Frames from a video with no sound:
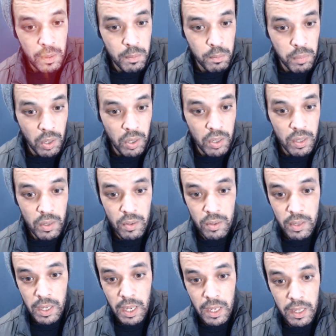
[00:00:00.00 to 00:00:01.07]
Boy,
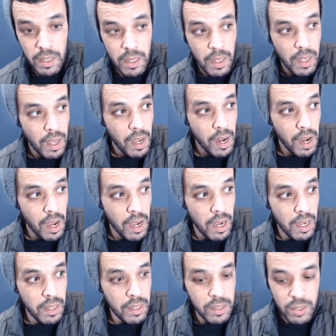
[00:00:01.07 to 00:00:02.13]
okay
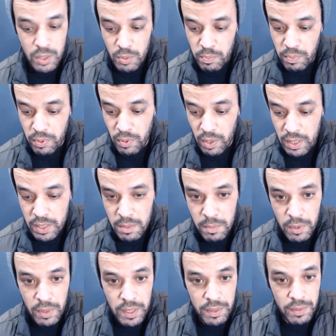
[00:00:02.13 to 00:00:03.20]
and it surprised me
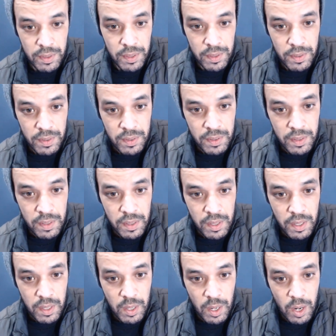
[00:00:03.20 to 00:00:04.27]
wait wait
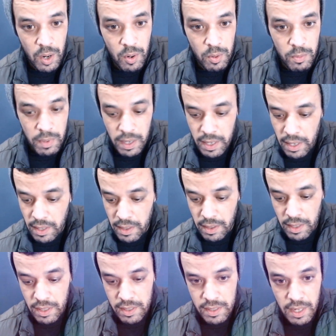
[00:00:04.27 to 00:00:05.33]
i'm making
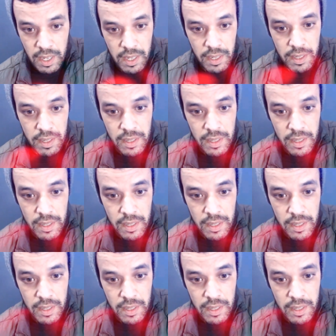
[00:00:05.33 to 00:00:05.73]
this like